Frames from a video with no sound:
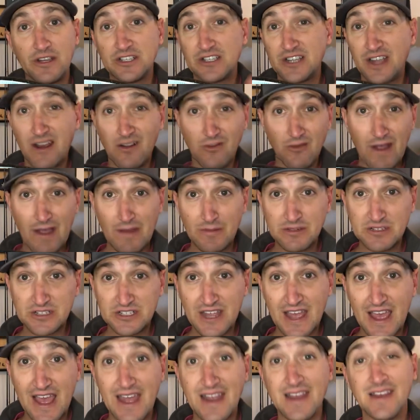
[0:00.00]
Shadow Rap
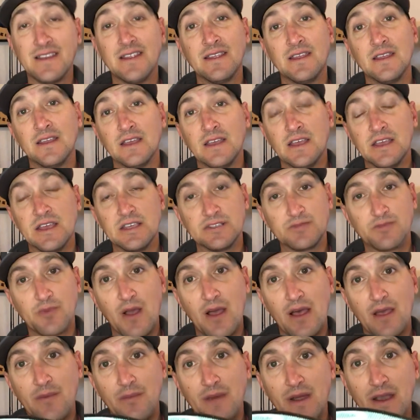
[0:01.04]
Shad is
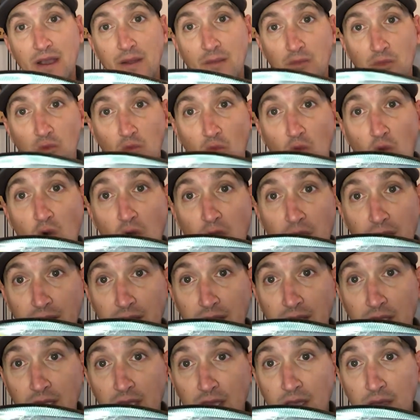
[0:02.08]
probably my number
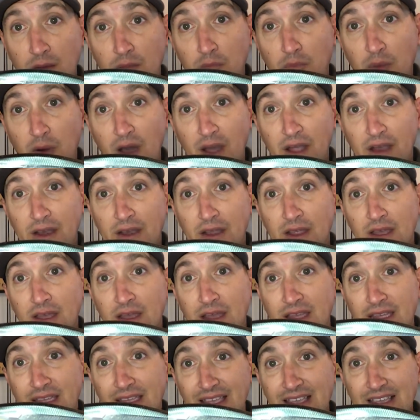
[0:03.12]
1, but
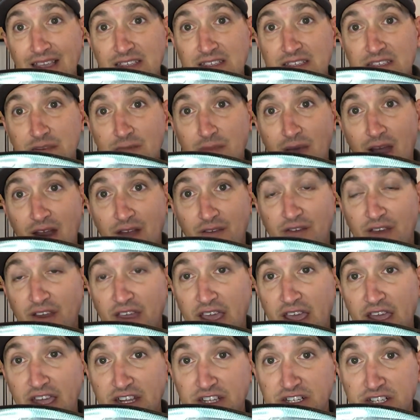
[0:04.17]
easy
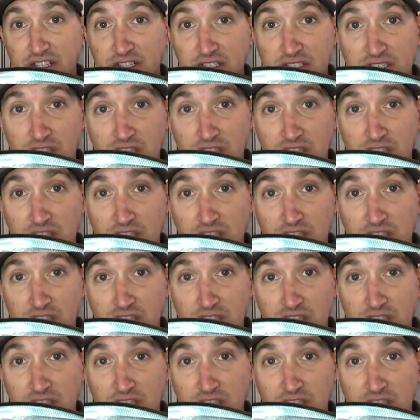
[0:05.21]
modification.